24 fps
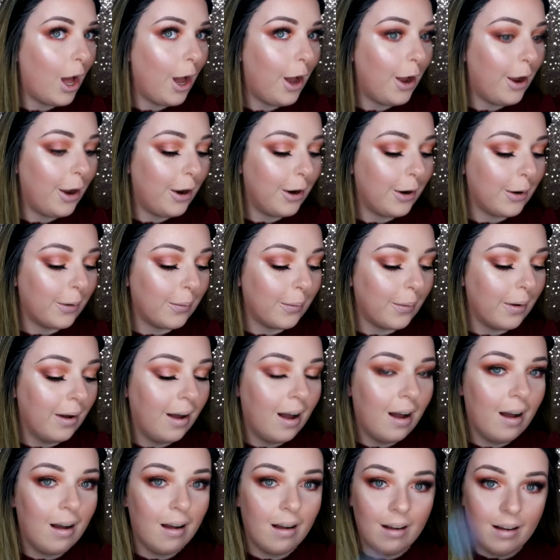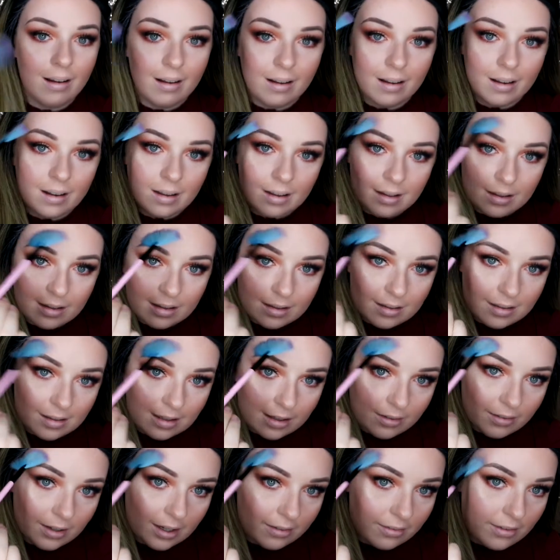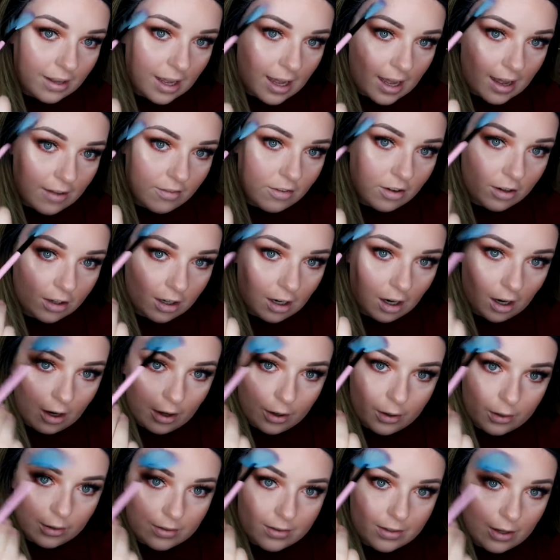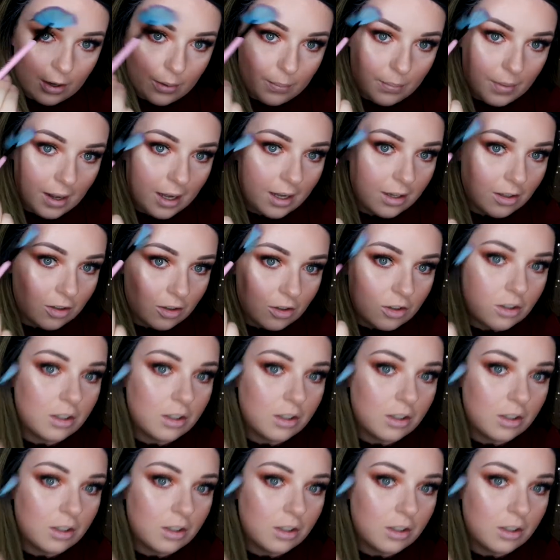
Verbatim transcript: I don't think I've ever glowed so much.